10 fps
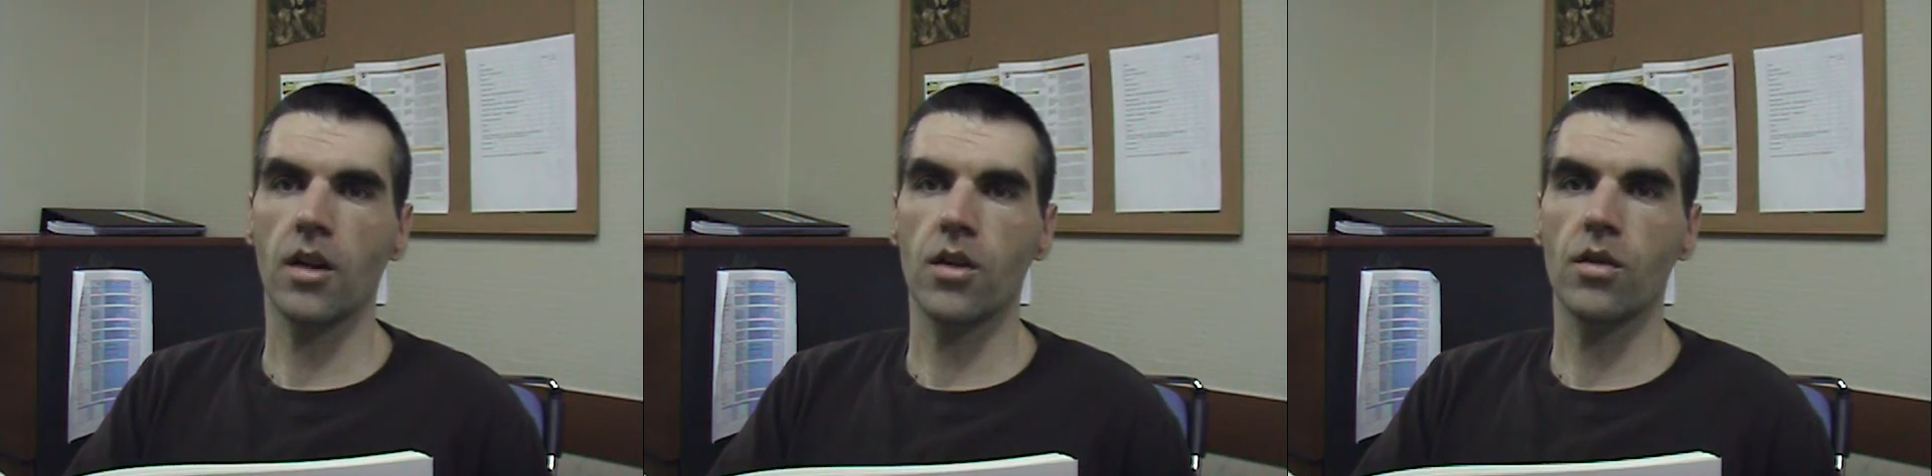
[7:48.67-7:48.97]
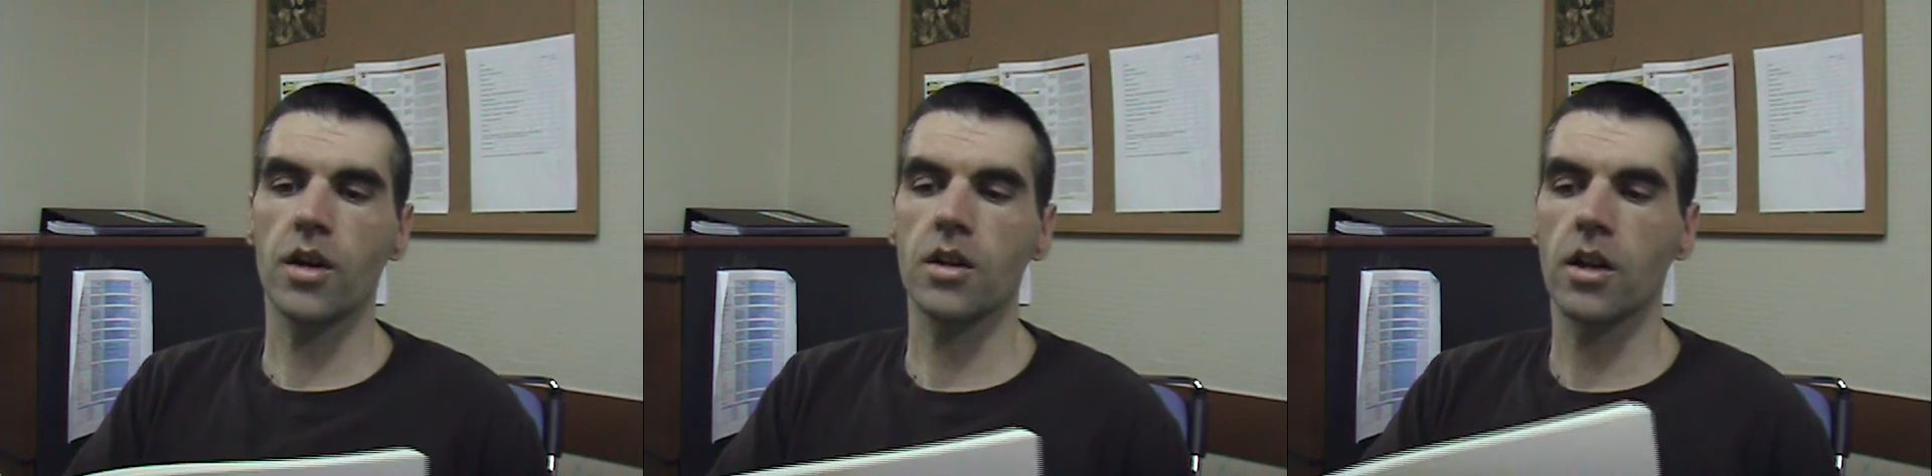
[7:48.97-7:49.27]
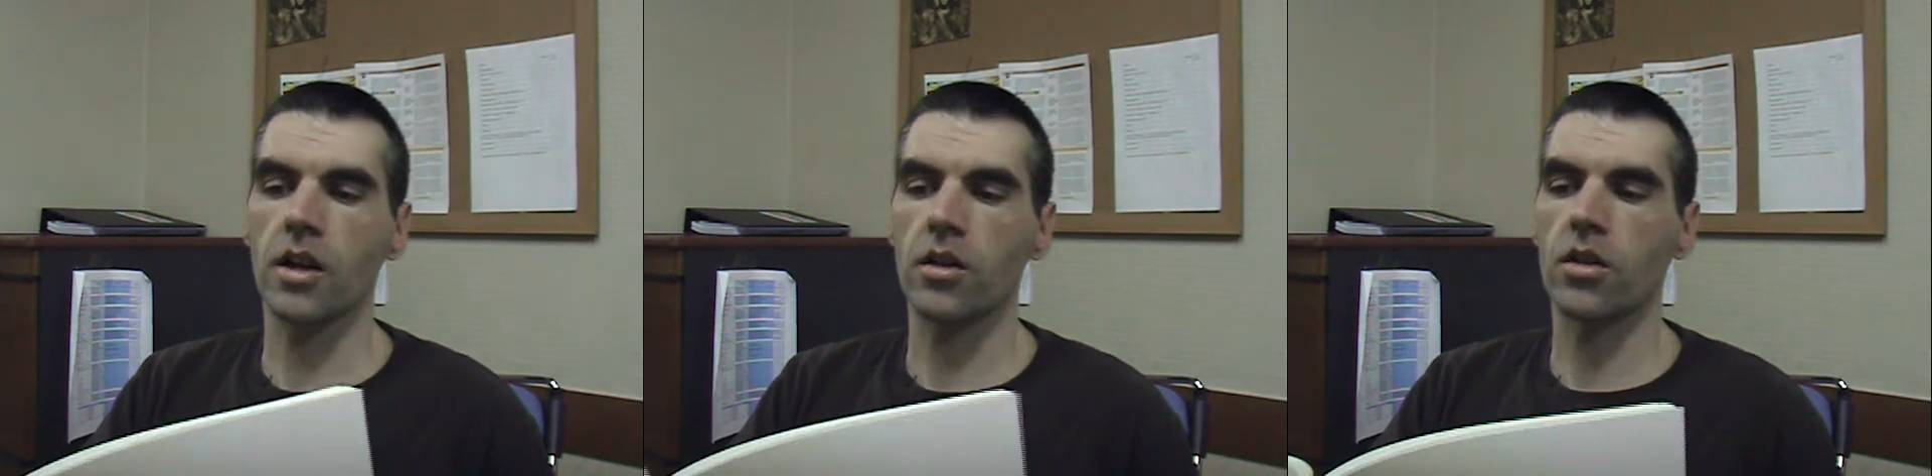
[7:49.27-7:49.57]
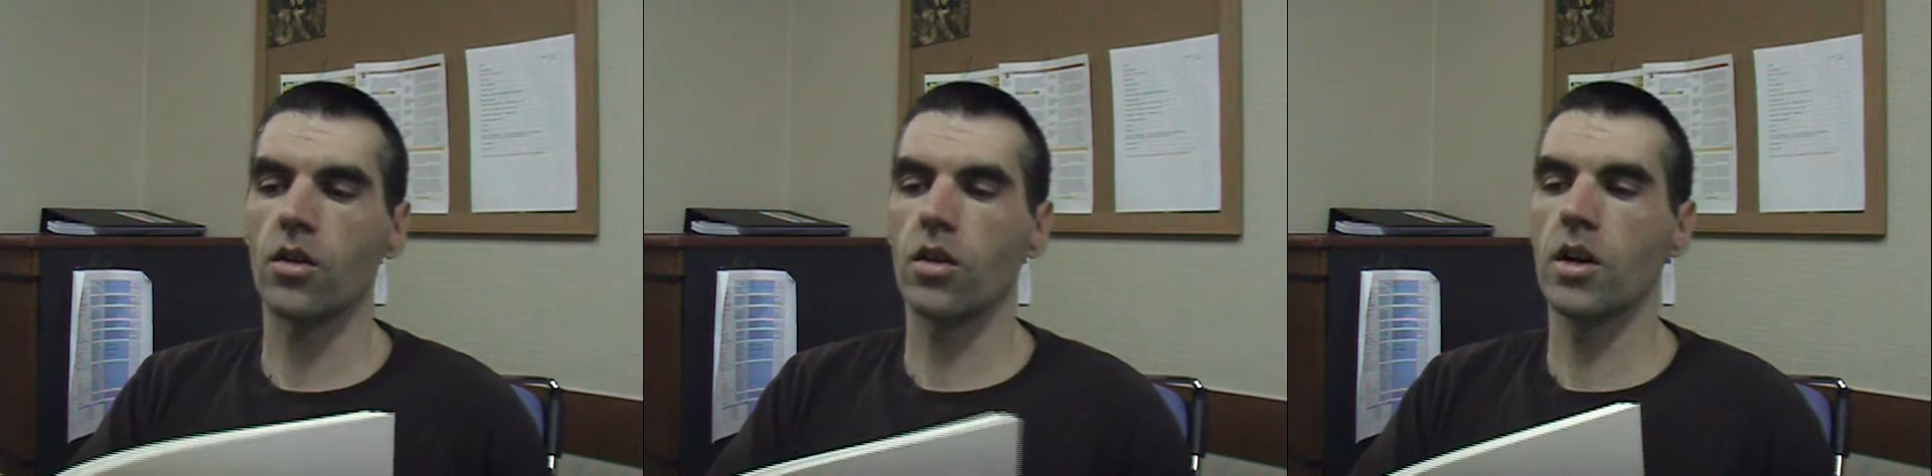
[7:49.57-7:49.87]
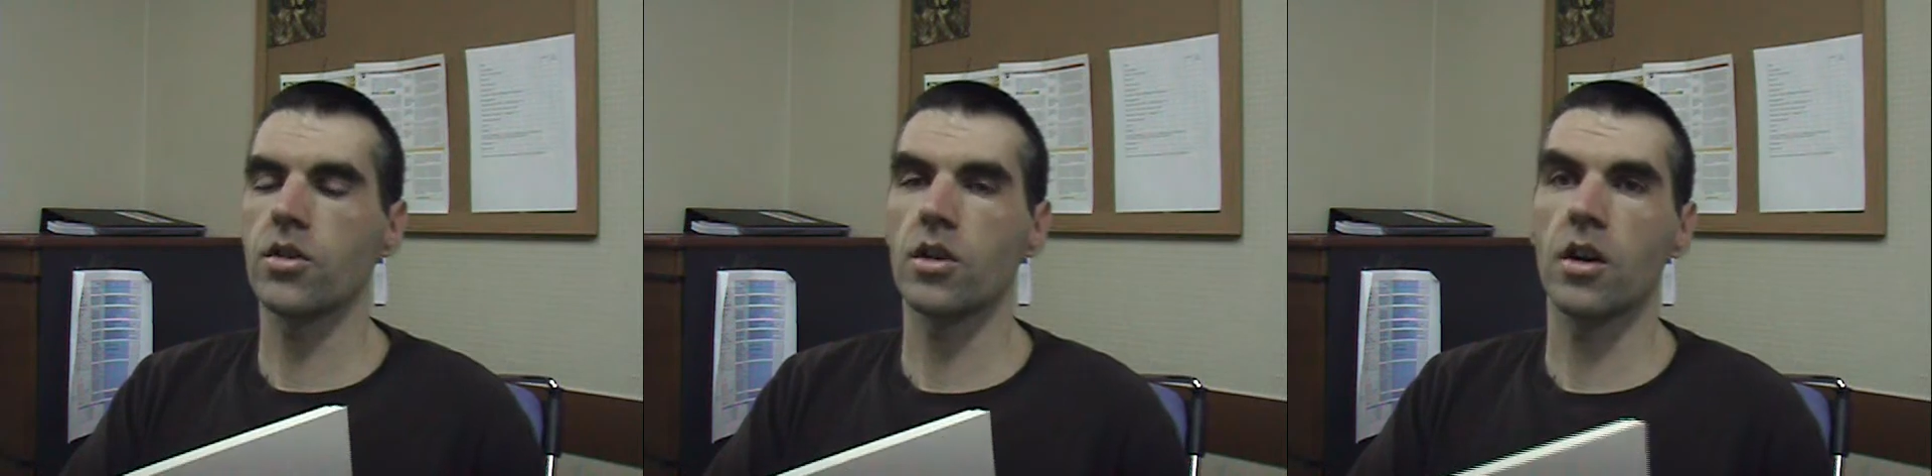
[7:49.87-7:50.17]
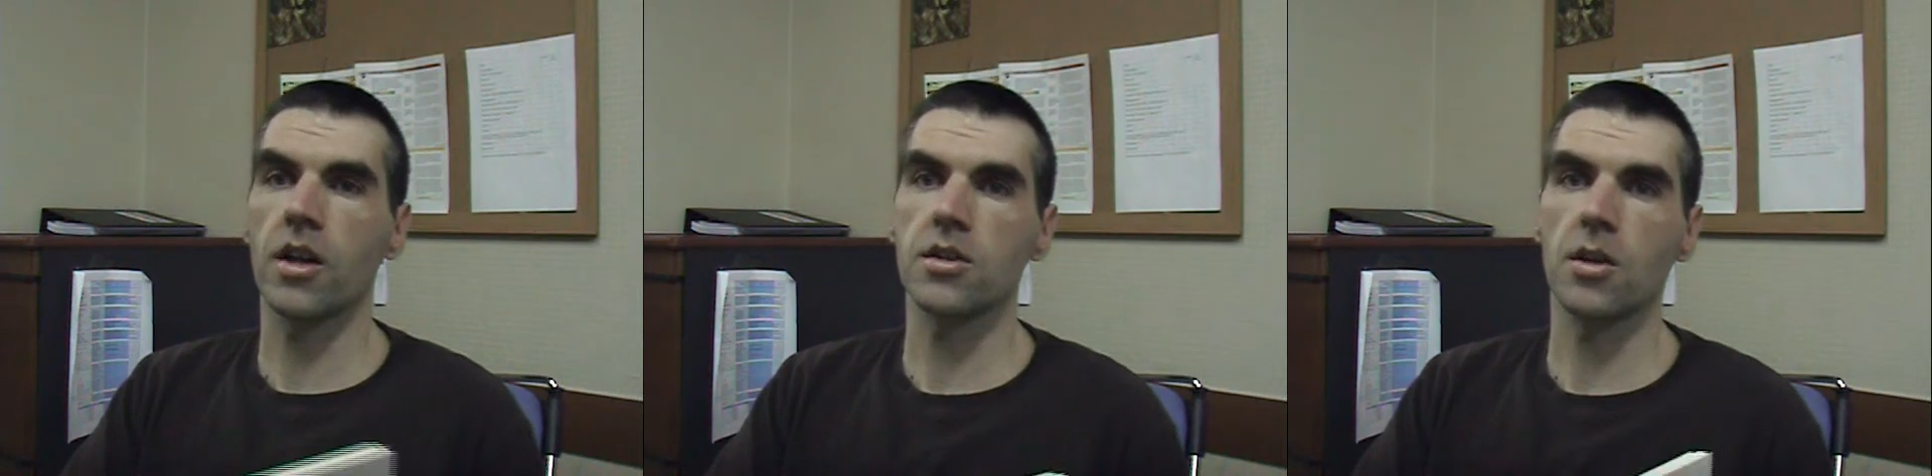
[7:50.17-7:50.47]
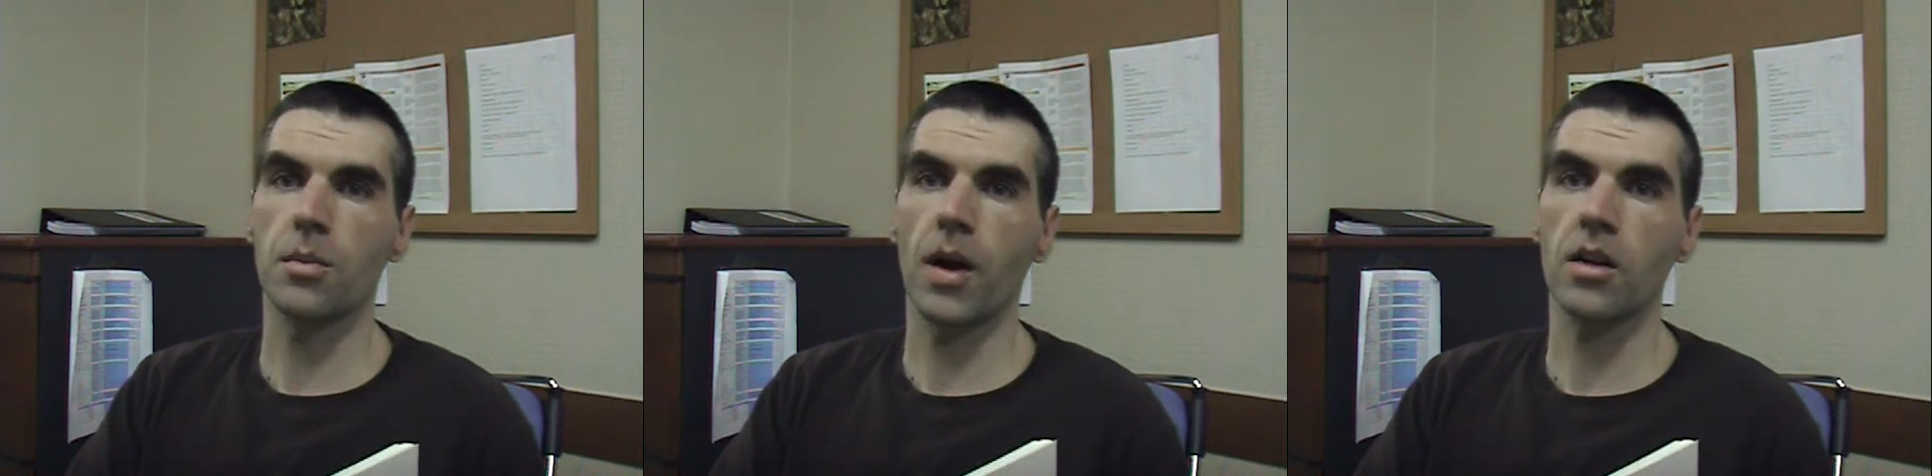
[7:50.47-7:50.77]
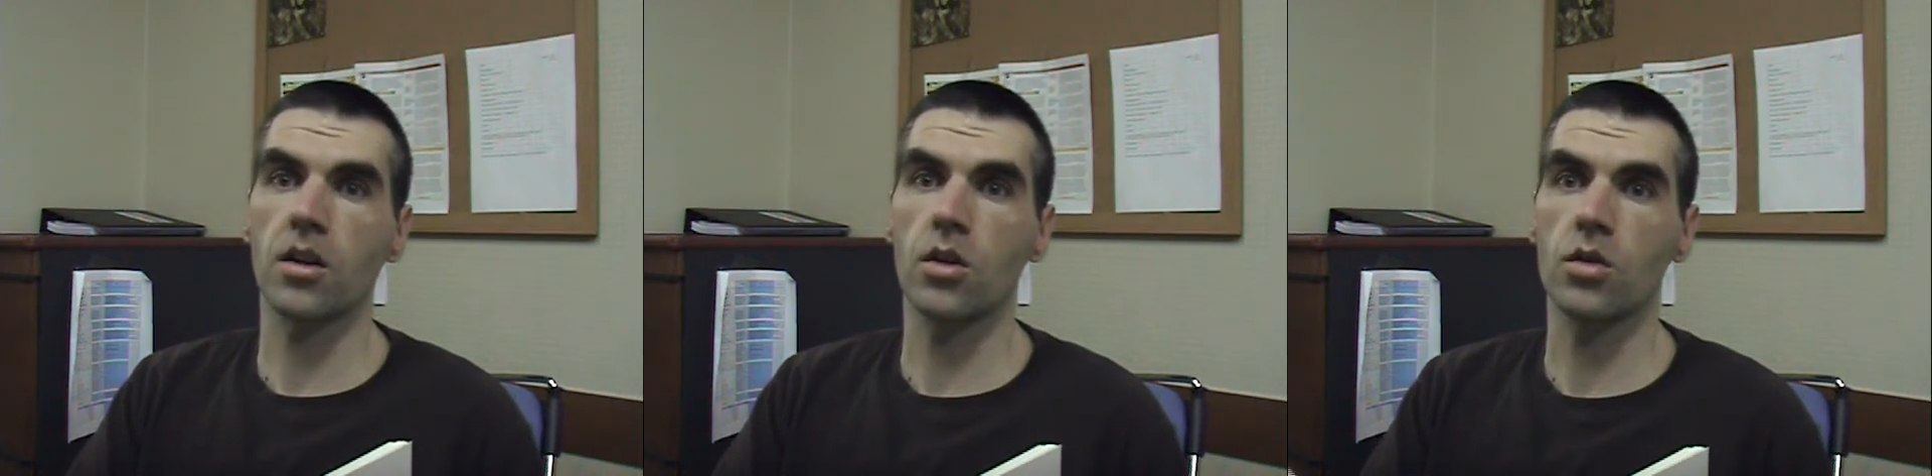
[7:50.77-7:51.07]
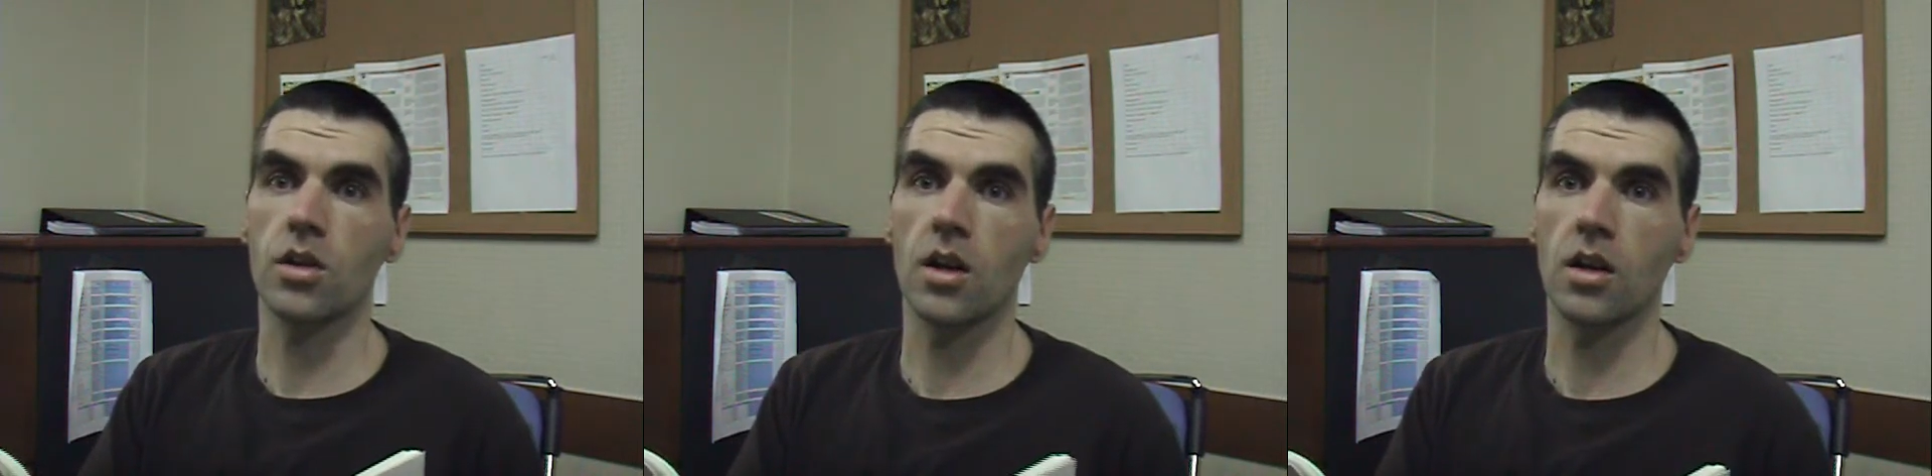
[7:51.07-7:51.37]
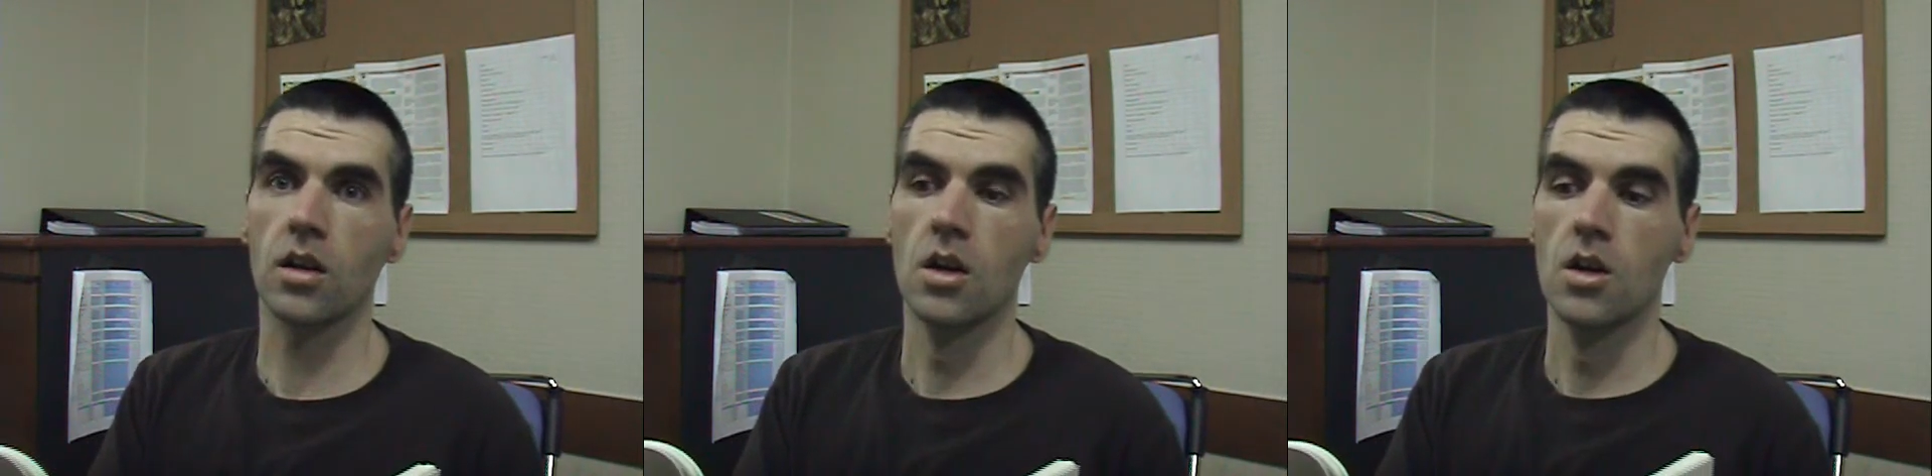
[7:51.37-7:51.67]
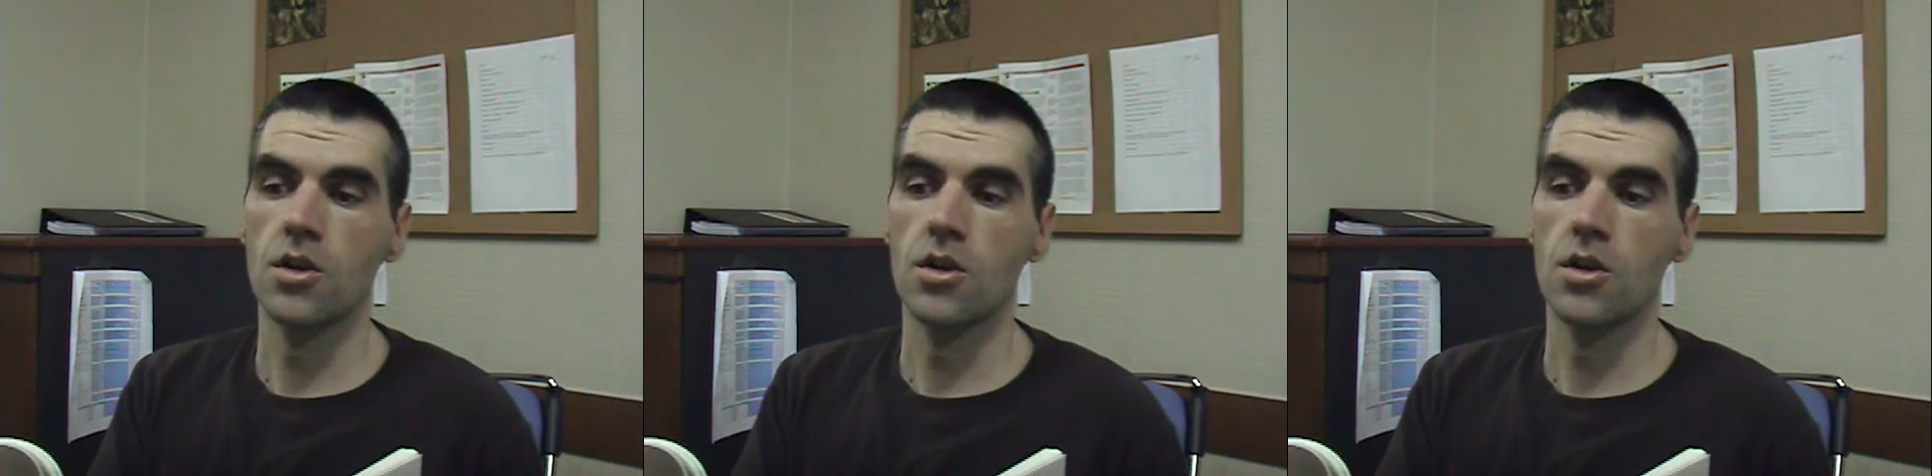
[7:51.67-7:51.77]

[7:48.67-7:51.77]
the right length, or else it'll get sent back to you saying,